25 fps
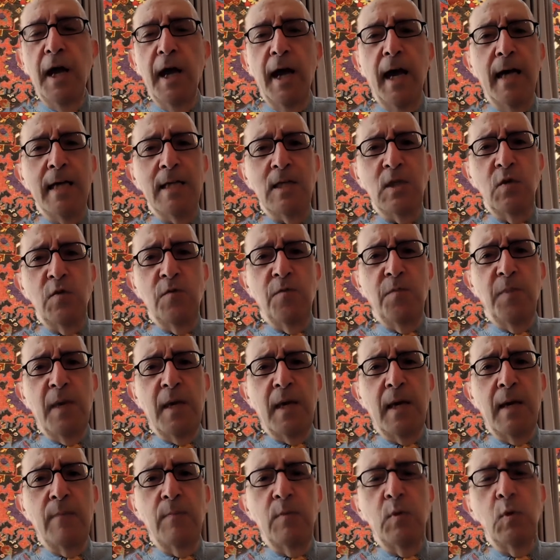As you've
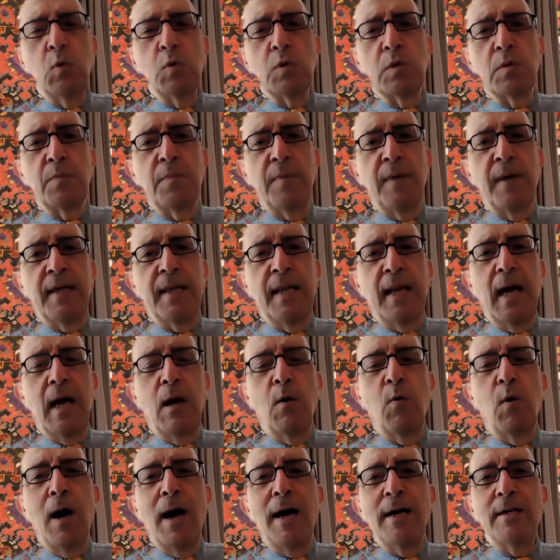become used by
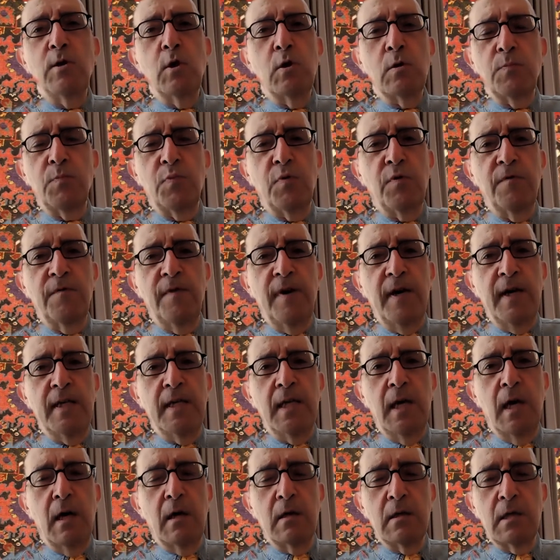now, I don't
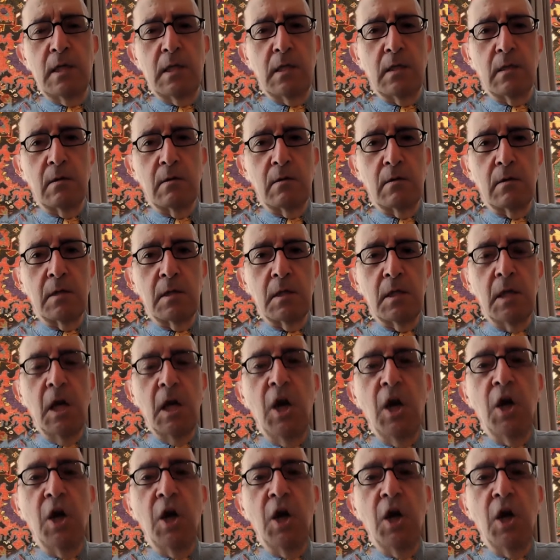provide answers.